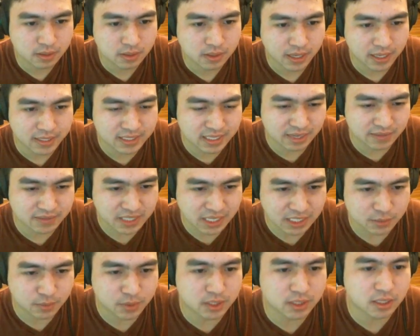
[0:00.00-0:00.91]
Instead of
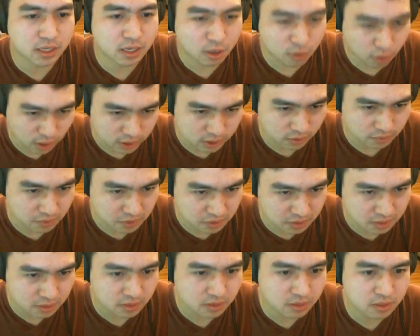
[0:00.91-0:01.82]
side switches,
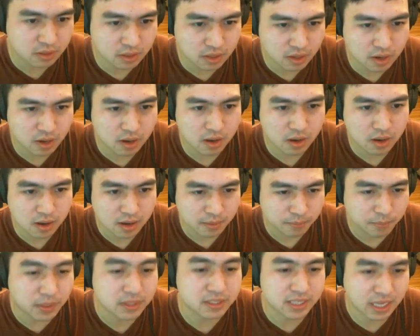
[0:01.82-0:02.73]
crossovers.
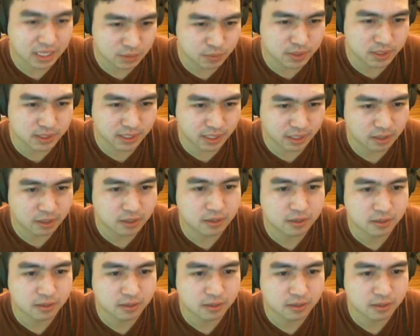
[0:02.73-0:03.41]
But side switches here.